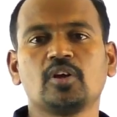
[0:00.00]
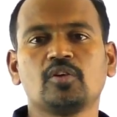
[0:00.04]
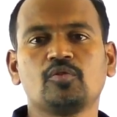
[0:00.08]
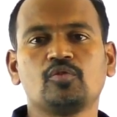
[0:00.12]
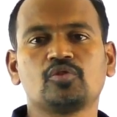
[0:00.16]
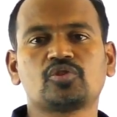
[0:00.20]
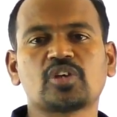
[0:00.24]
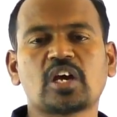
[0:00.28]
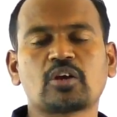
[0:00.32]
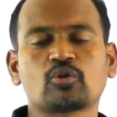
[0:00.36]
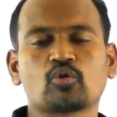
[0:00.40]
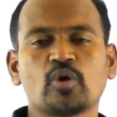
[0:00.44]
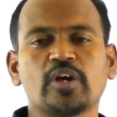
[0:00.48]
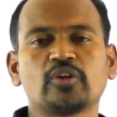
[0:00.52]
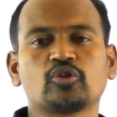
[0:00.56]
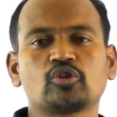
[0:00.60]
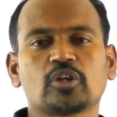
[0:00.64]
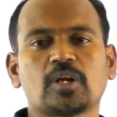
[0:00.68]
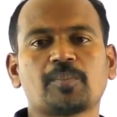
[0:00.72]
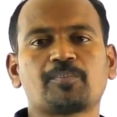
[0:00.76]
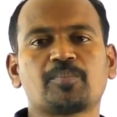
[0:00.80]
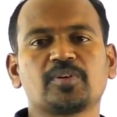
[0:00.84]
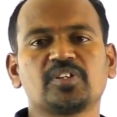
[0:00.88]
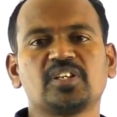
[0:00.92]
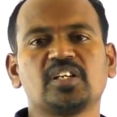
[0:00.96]
which are going to
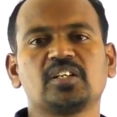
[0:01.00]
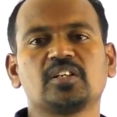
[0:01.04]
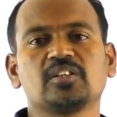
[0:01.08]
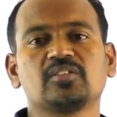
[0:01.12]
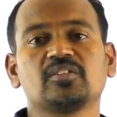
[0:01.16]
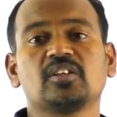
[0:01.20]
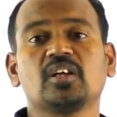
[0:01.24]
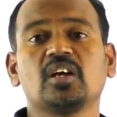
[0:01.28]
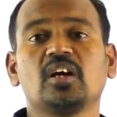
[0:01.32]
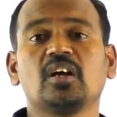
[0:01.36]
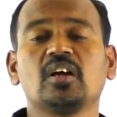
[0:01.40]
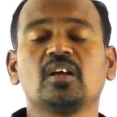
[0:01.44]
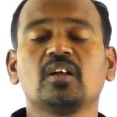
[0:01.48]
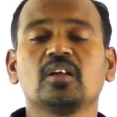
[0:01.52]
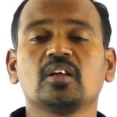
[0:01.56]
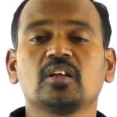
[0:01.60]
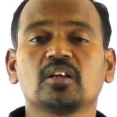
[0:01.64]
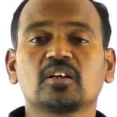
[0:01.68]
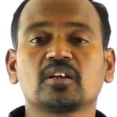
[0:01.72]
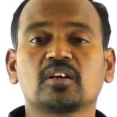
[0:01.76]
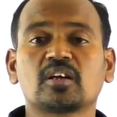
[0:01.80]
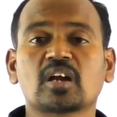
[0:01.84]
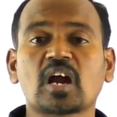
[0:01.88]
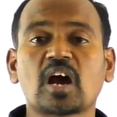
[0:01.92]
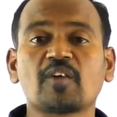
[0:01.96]
represent in the
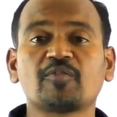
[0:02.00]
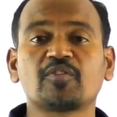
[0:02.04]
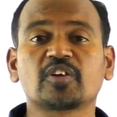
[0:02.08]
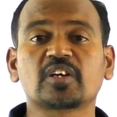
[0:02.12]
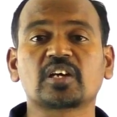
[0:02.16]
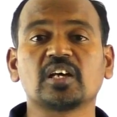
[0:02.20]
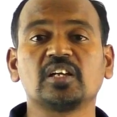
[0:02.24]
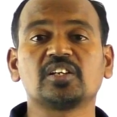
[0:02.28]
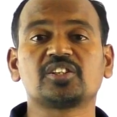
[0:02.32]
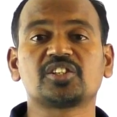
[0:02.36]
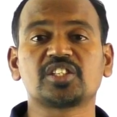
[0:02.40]
graphical